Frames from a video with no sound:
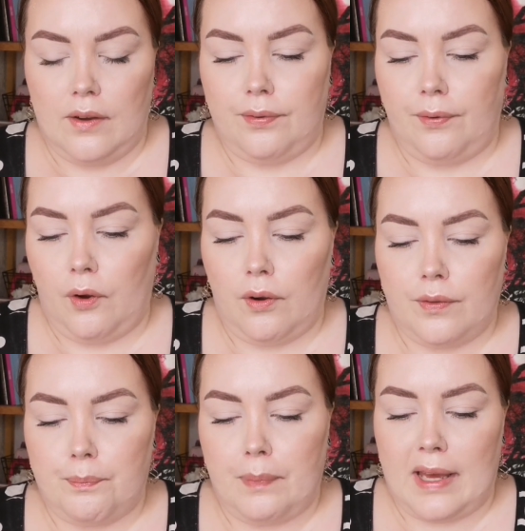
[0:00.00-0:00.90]
For
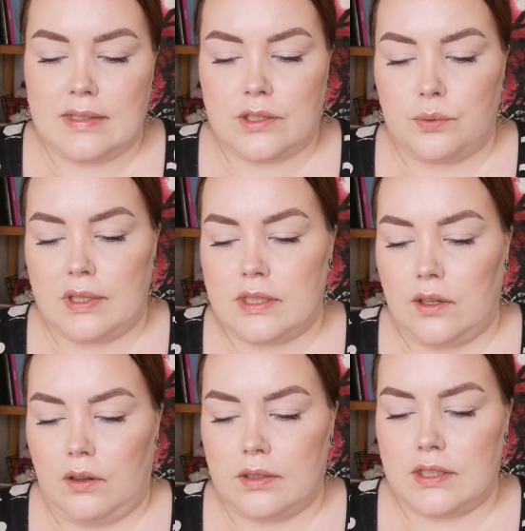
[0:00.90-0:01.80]
best
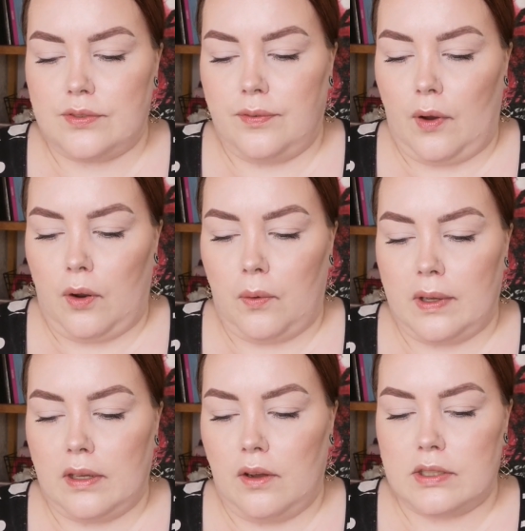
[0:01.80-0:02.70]
results
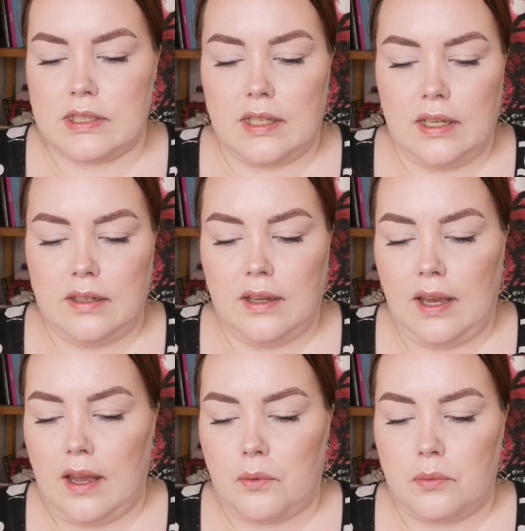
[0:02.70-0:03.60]
following your
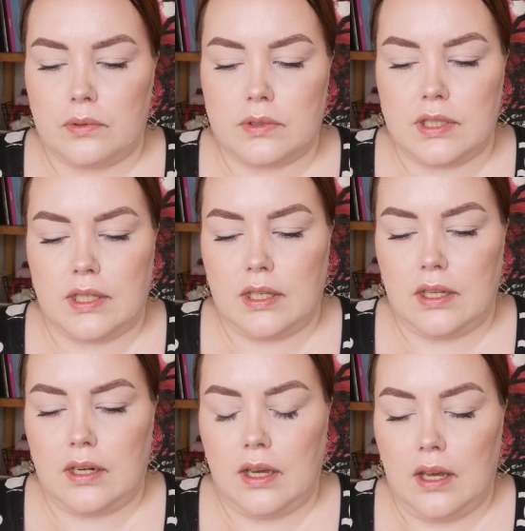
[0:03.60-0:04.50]
skincare
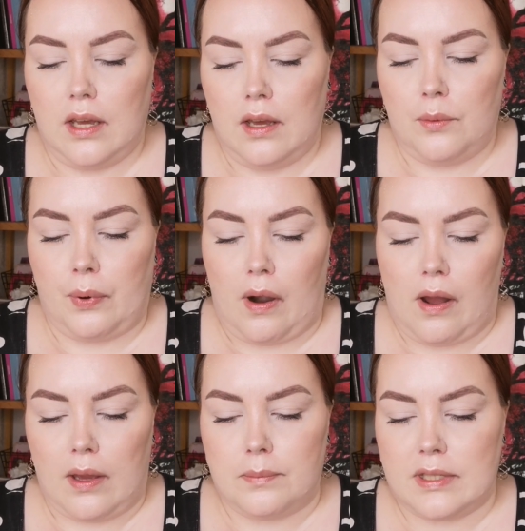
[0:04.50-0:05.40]
routine,
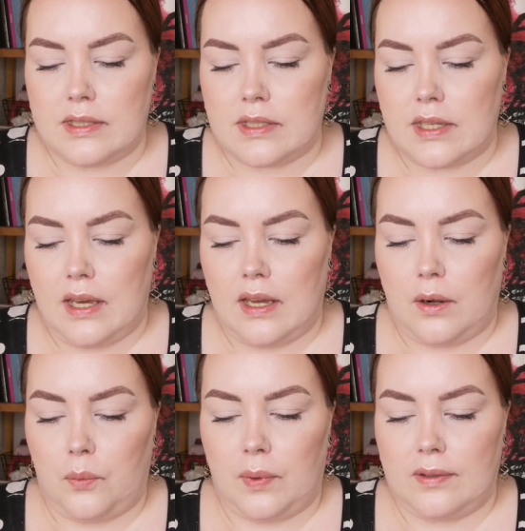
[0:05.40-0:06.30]
prime the
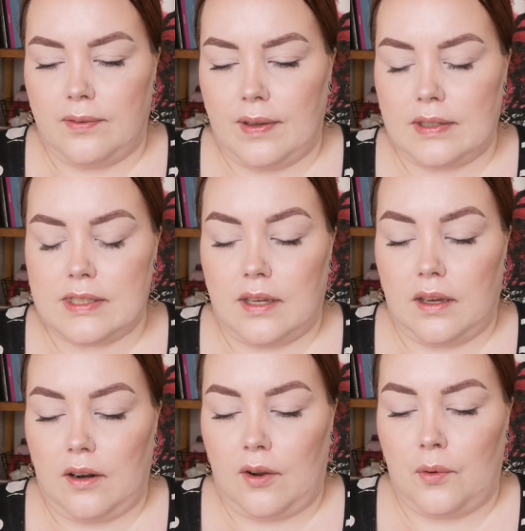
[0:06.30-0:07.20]
skin with Fix and
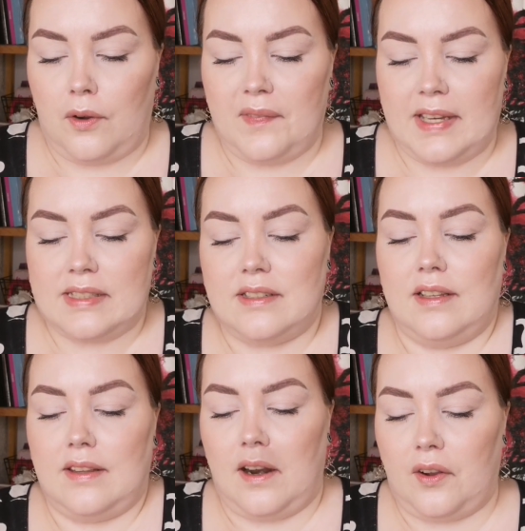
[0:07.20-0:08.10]
Glow. Obviously,
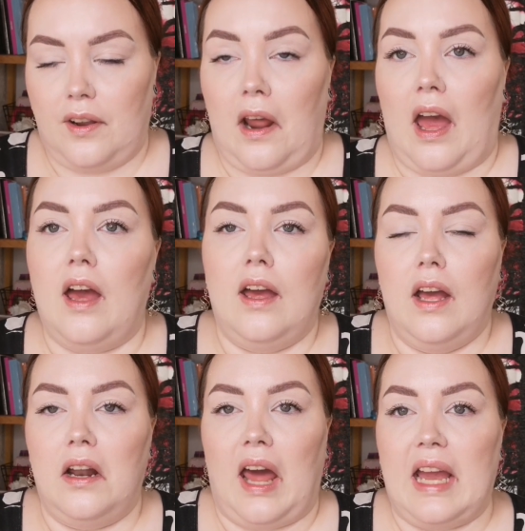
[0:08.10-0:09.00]
they're gonna
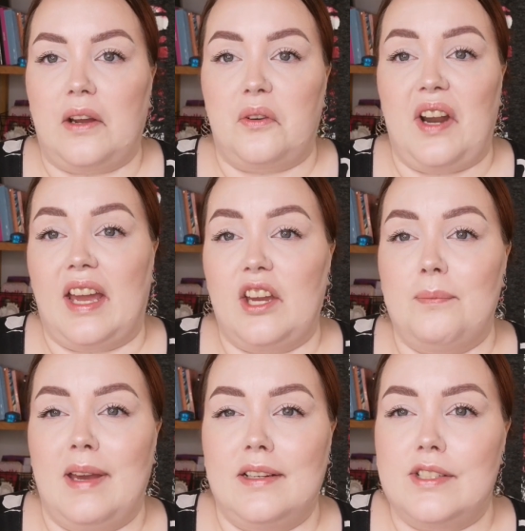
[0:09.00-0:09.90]
like
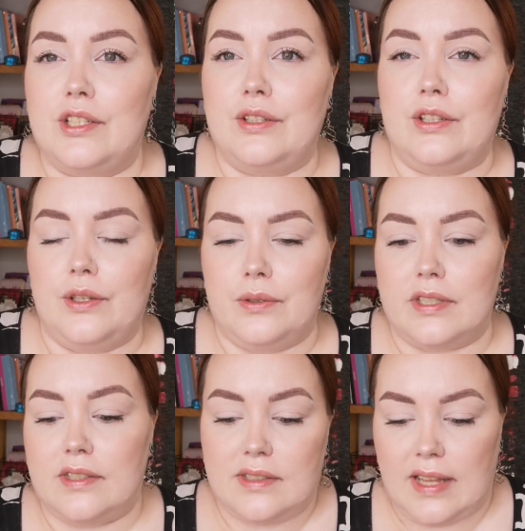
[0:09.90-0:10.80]
recommend you
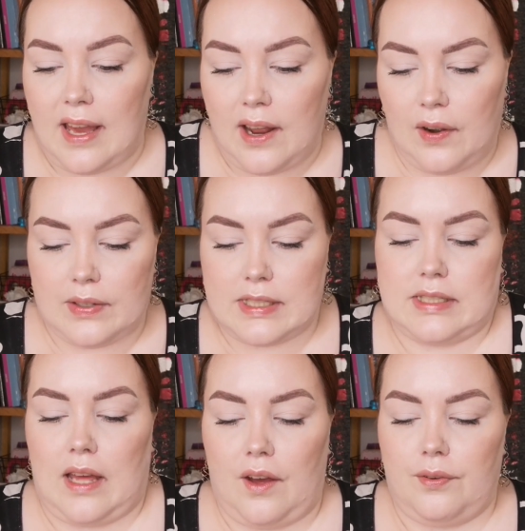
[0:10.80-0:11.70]
use their
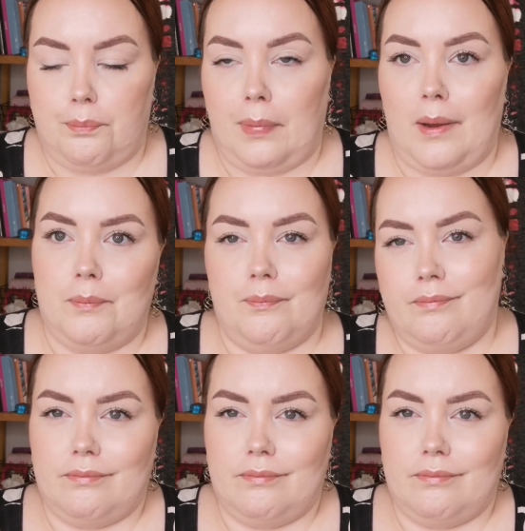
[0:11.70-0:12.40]
stuff, but